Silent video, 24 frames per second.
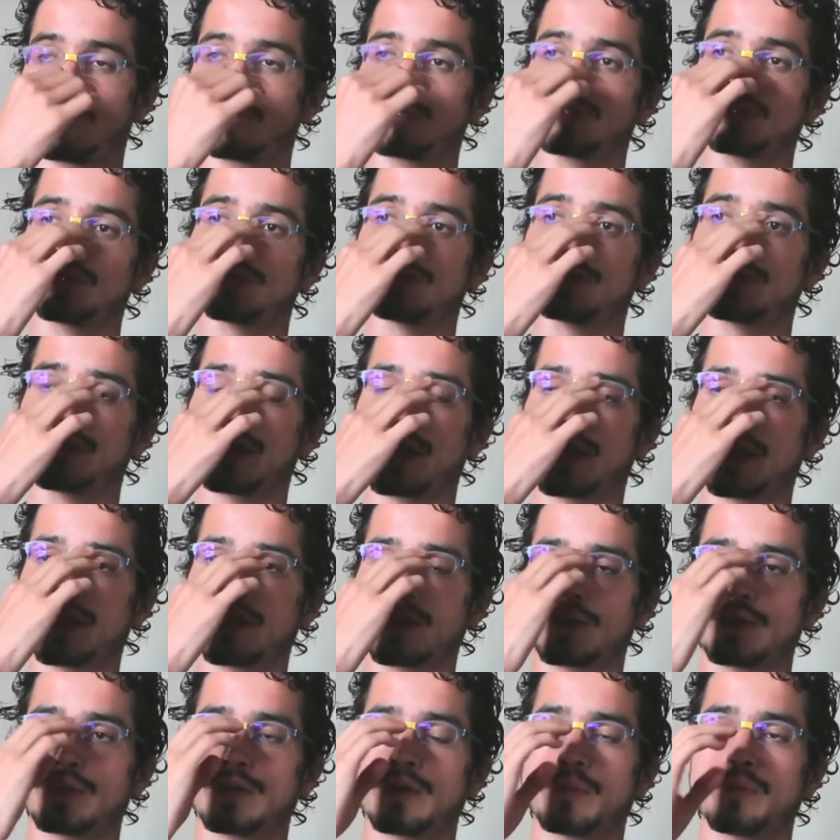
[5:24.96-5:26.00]
You should take
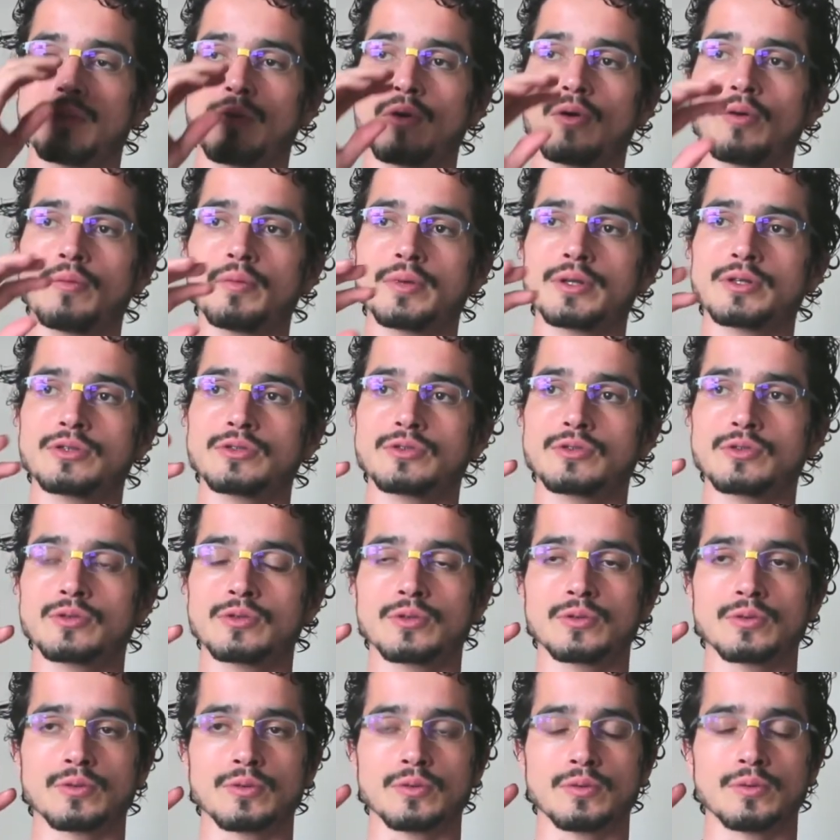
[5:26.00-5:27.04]
the moment
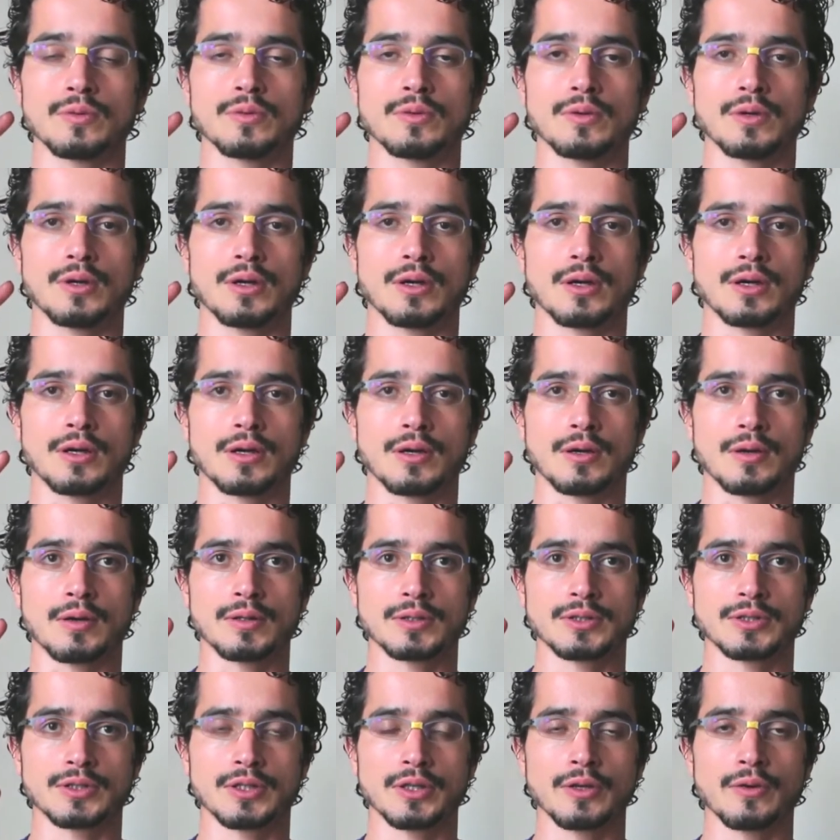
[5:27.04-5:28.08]
to
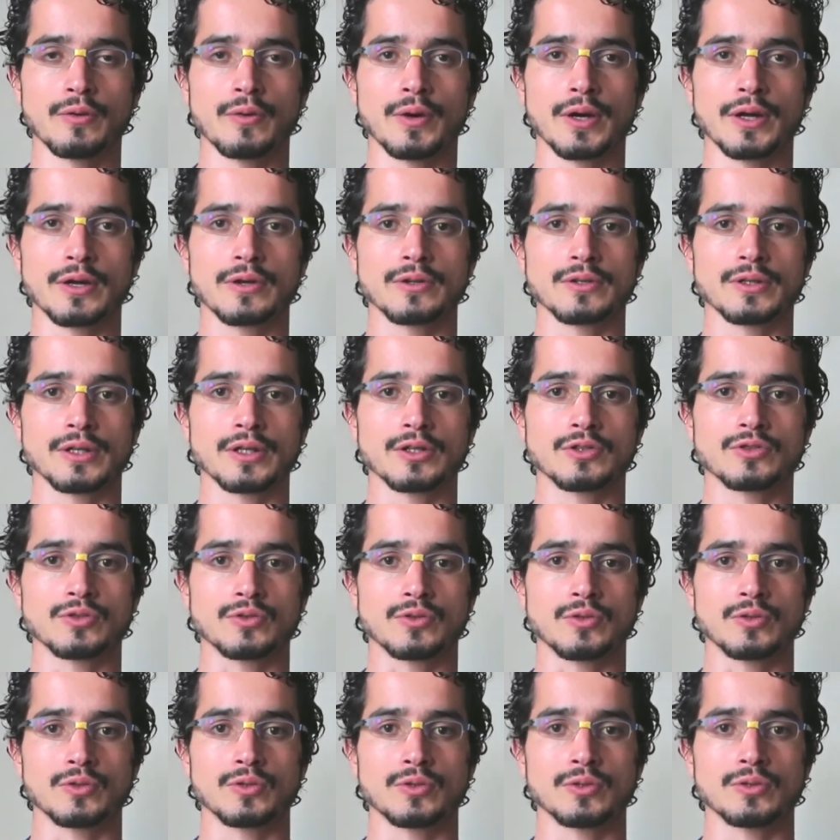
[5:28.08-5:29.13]
see what you need to
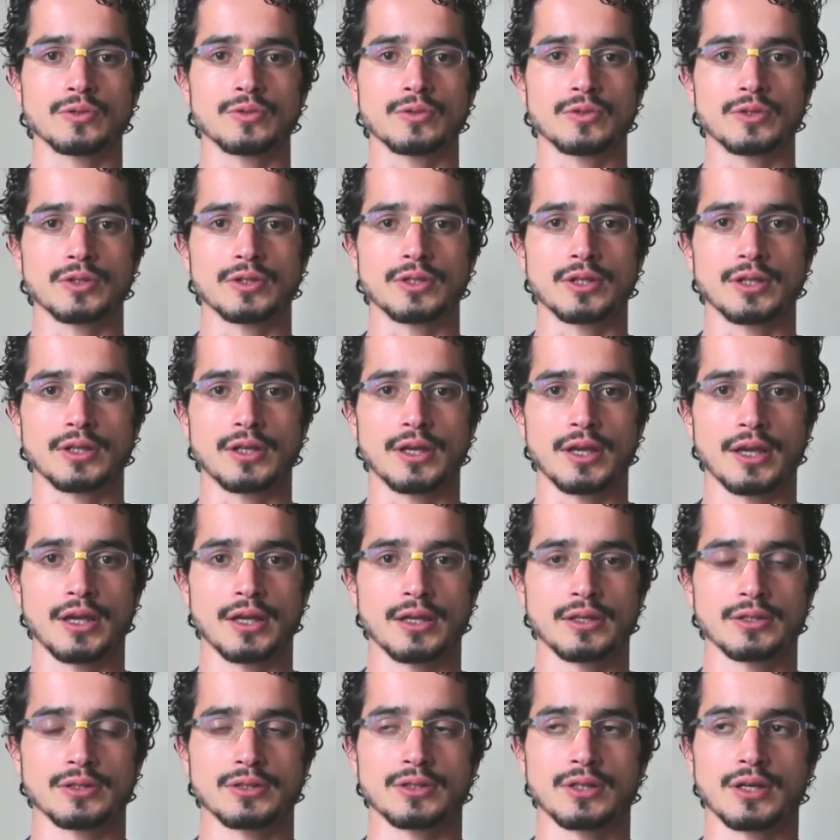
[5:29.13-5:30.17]
do during the
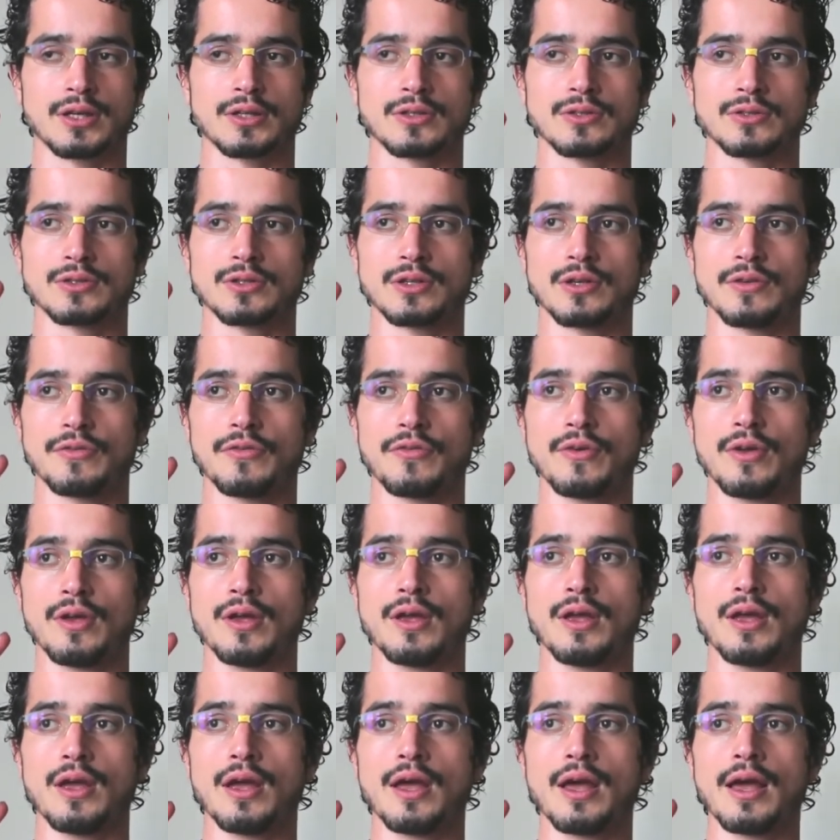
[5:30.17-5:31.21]
day and this kind of stuff.
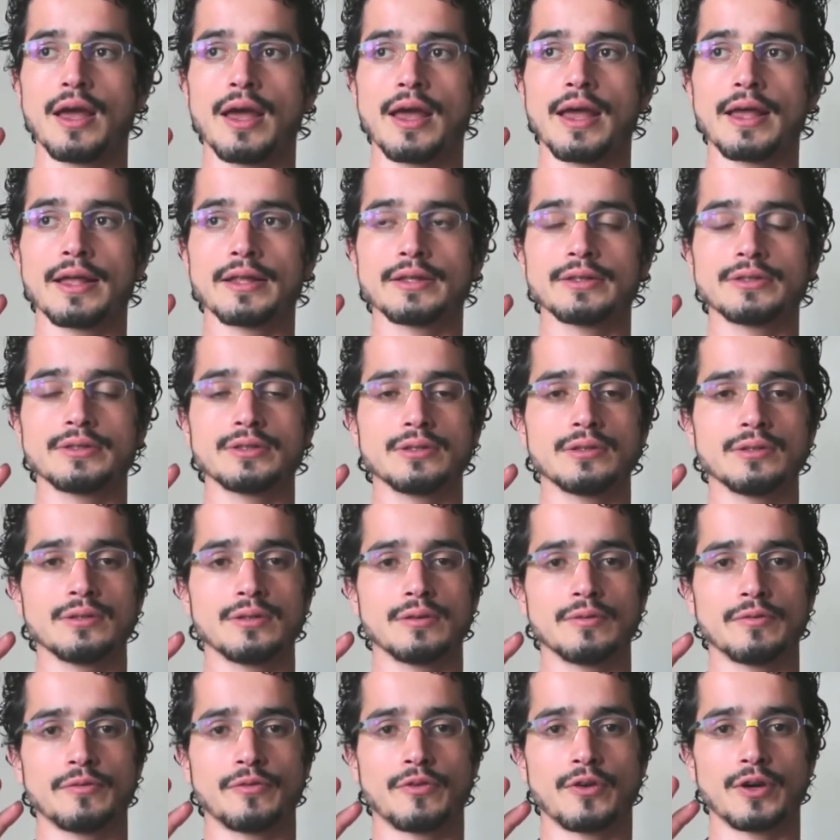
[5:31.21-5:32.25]
And
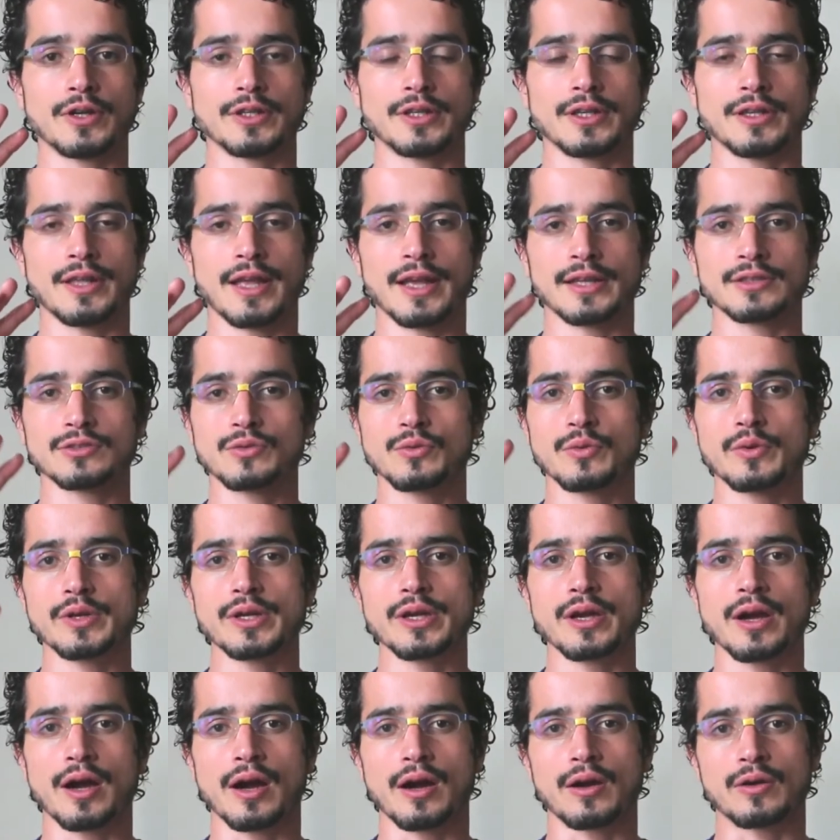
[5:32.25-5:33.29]
for the next
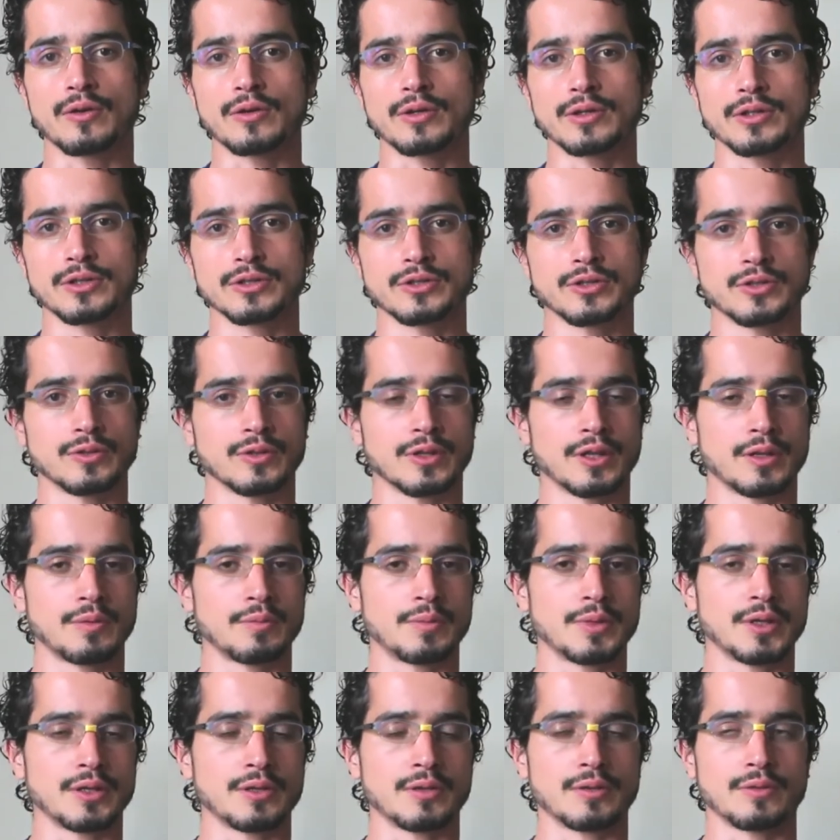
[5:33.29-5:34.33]
3 hours, you can
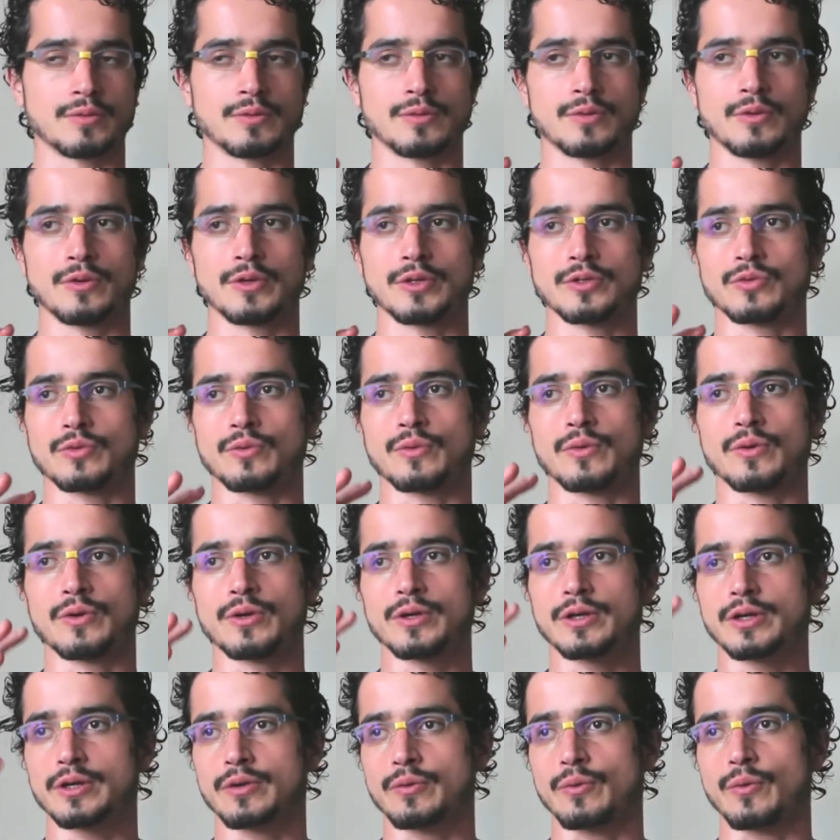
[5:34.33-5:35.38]
be going to
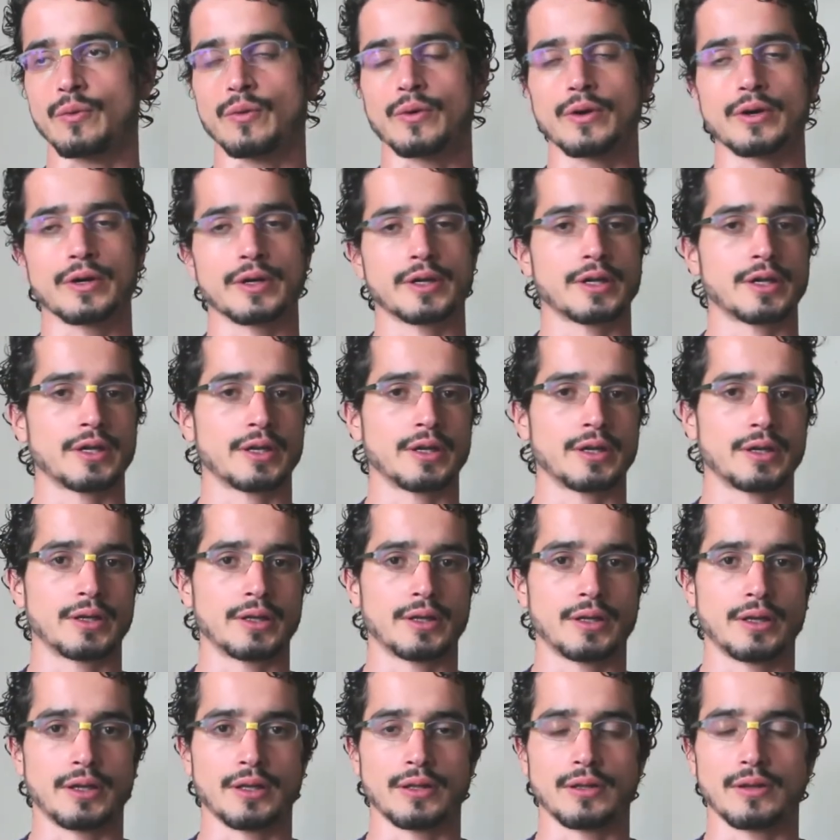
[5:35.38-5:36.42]
work, working,
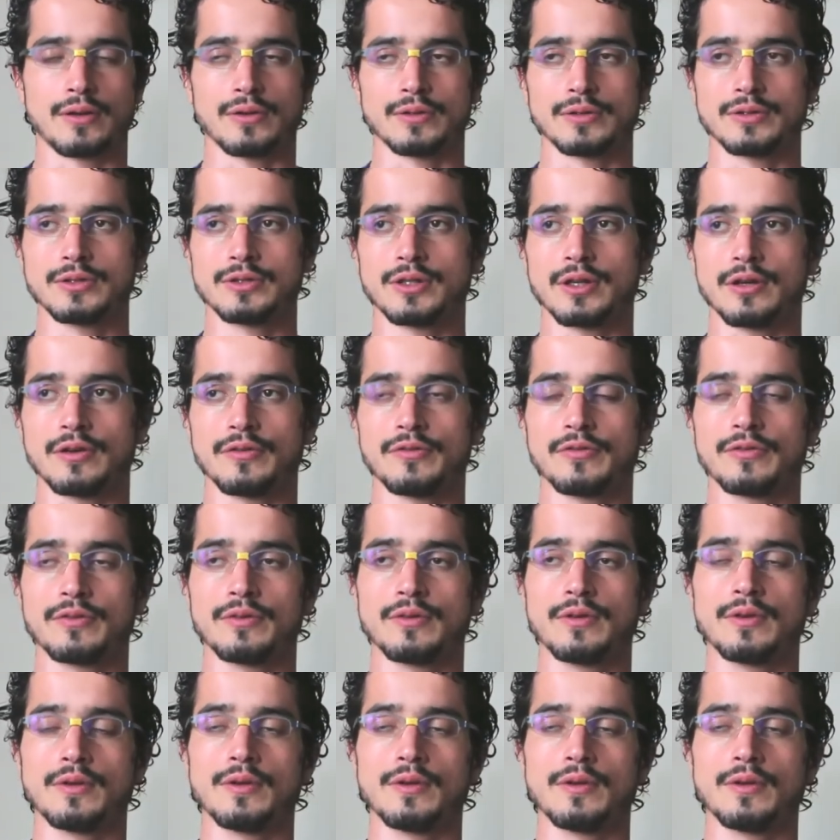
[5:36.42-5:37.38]
and all the stuff.